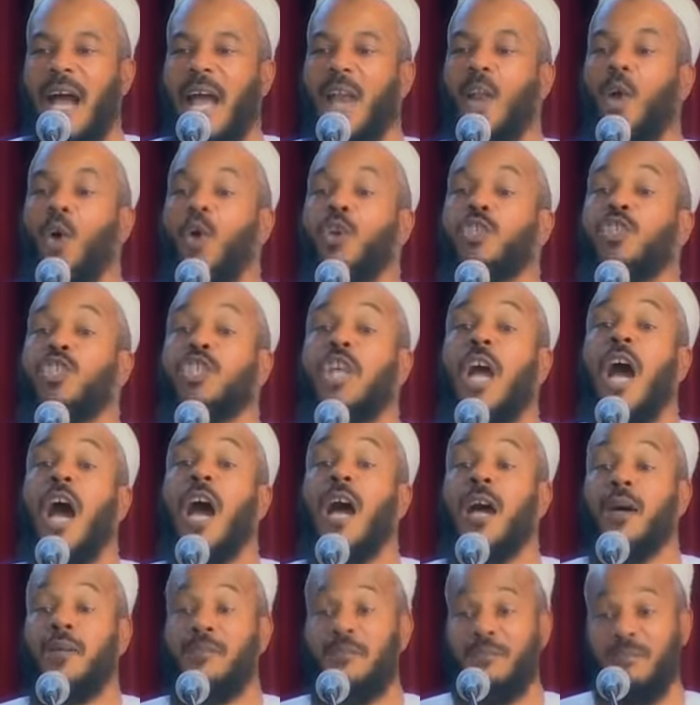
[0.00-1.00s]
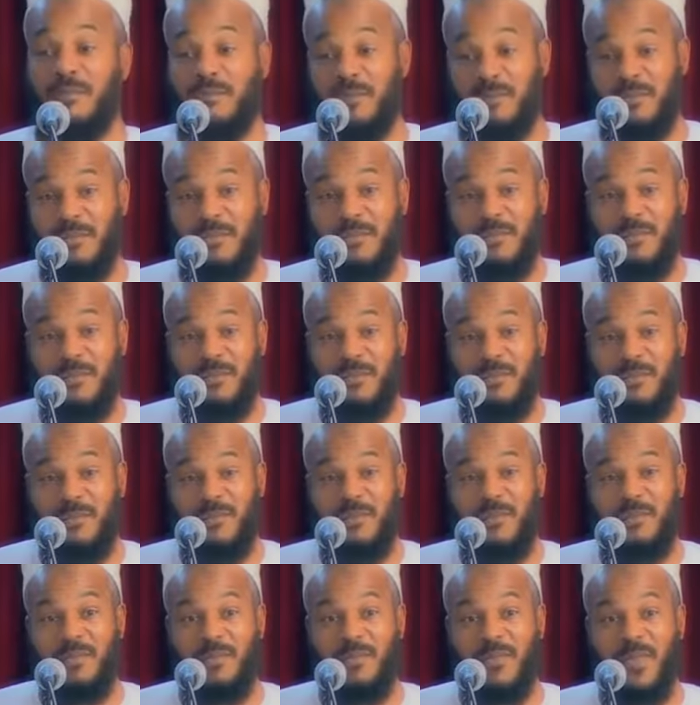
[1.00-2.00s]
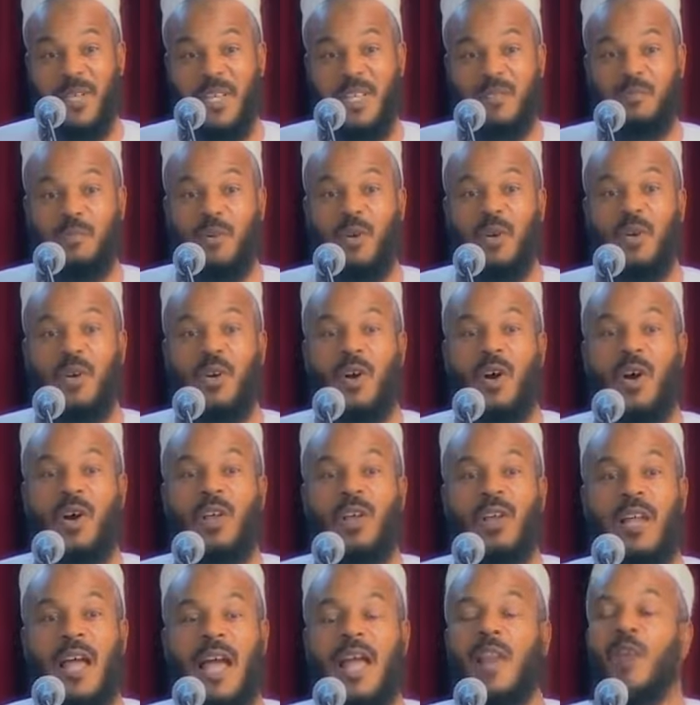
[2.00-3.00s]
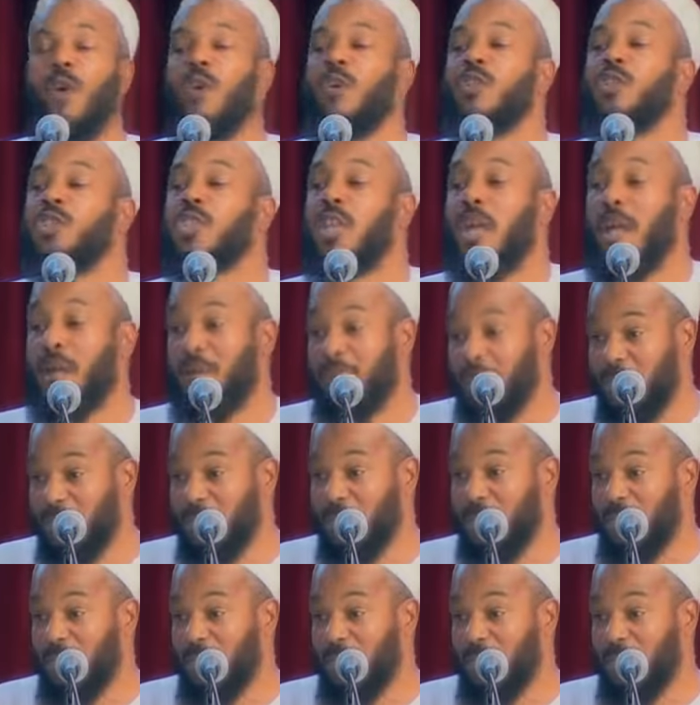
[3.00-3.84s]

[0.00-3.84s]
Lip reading: Al-Hujjah. His book called Al-Hujjah.